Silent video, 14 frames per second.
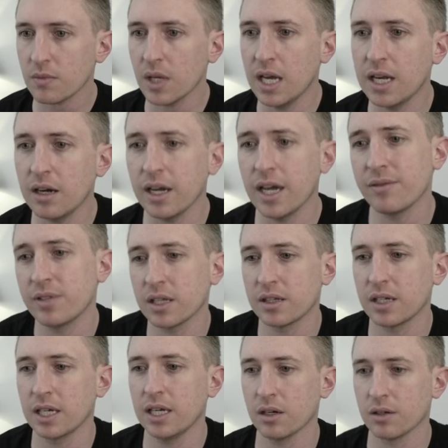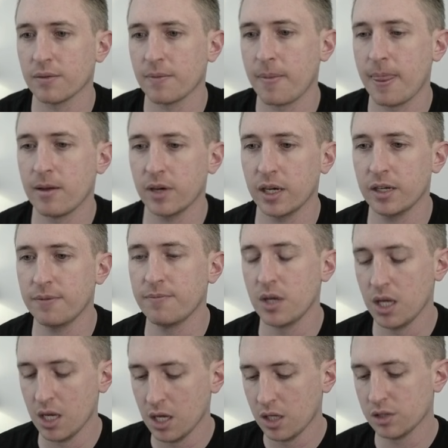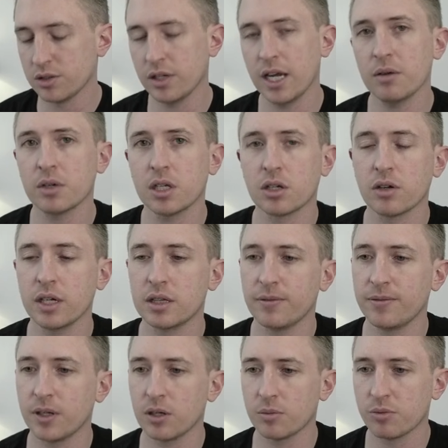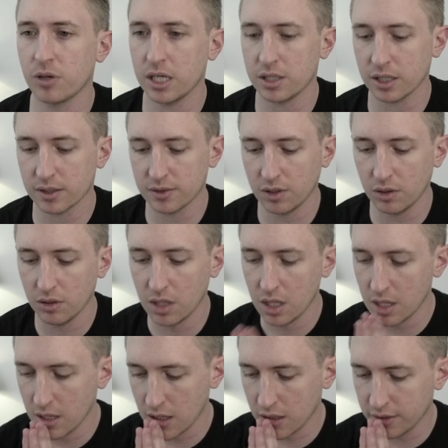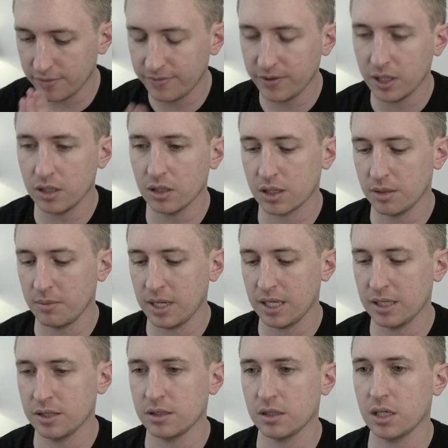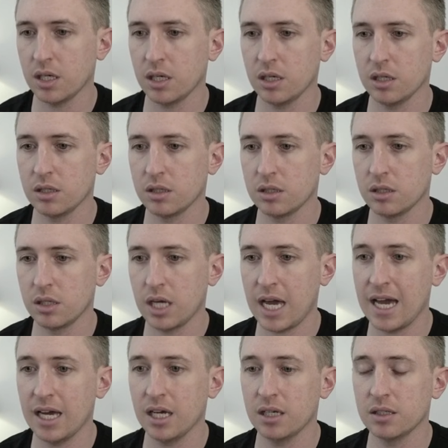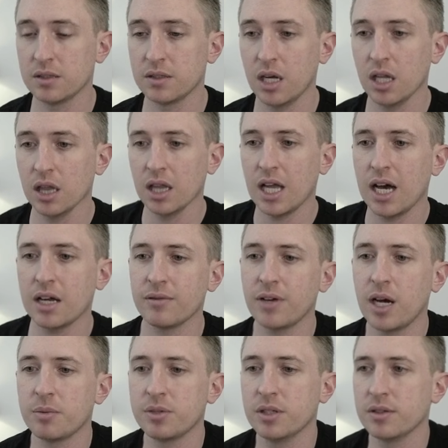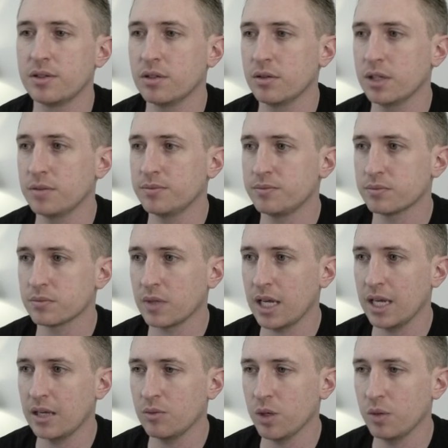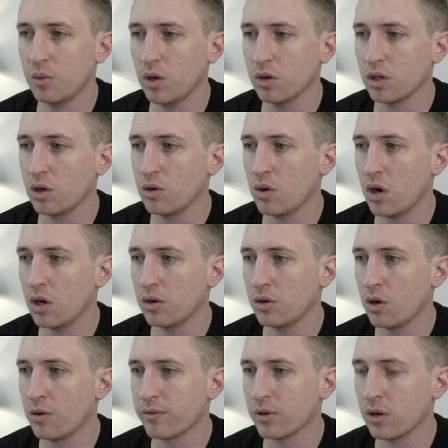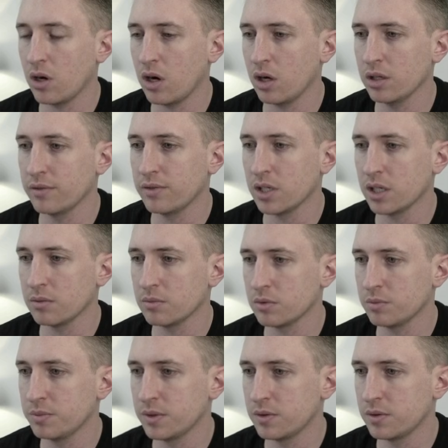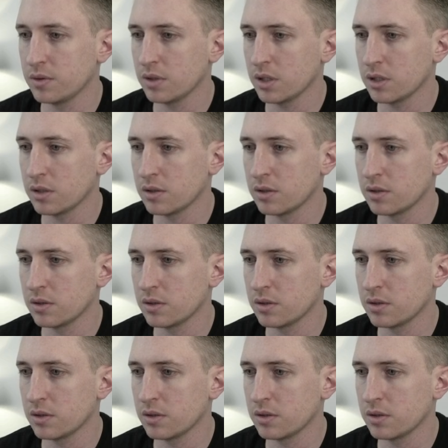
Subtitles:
And now I have nothing here, right? So now I'm going to create the Flutter project. So the Flutter command has a lot of options to it, and we won't go over all of them. Oops, this